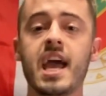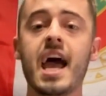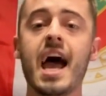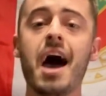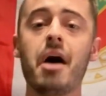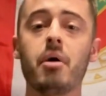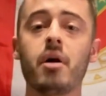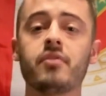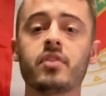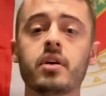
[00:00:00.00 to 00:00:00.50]

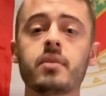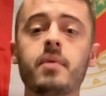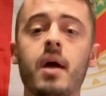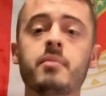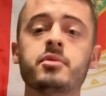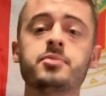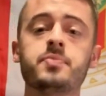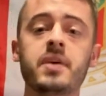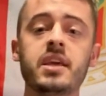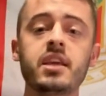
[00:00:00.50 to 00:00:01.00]
However, I'm
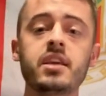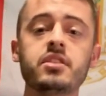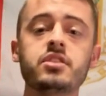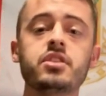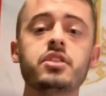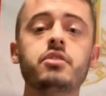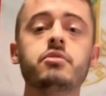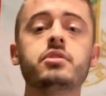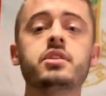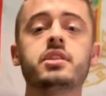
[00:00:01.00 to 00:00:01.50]
speaking
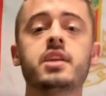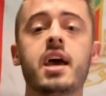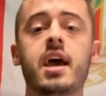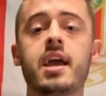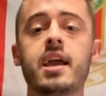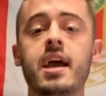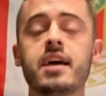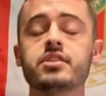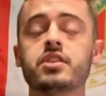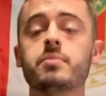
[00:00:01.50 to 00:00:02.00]
to you
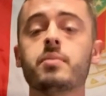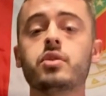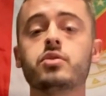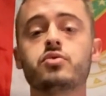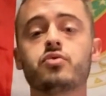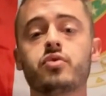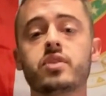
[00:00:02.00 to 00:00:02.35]
today as the most